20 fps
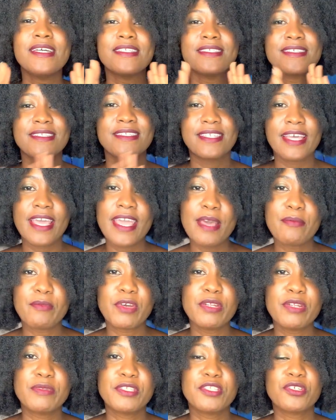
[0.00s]
Today I'm
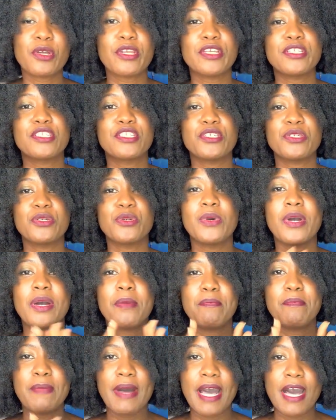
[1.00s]
going to be talking to you
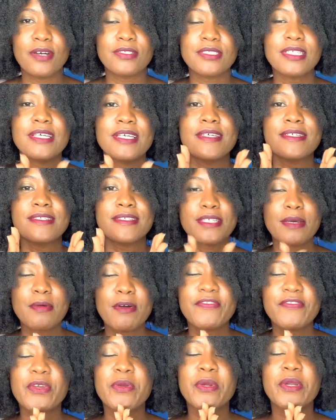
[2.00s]
about some
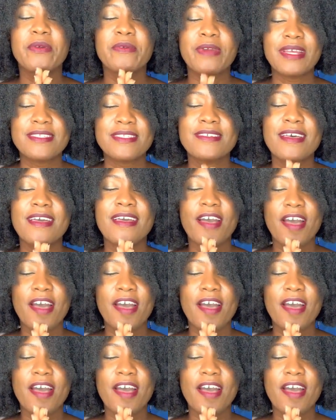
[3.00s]
of the regrets I